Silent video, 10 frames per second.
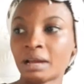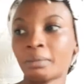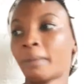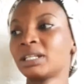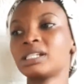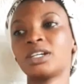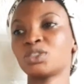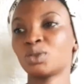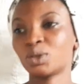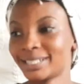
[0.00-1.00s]
My mother-in-law
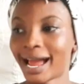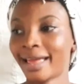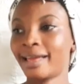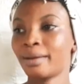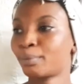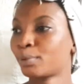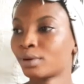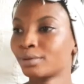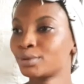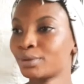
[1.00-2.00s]
should not die,
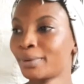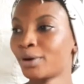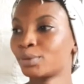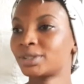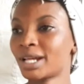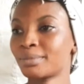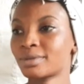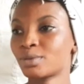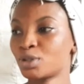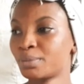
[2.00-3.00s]
but we should be on good
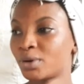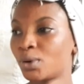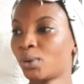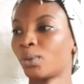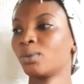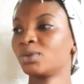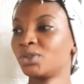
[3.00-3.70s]
terms. We should be cool.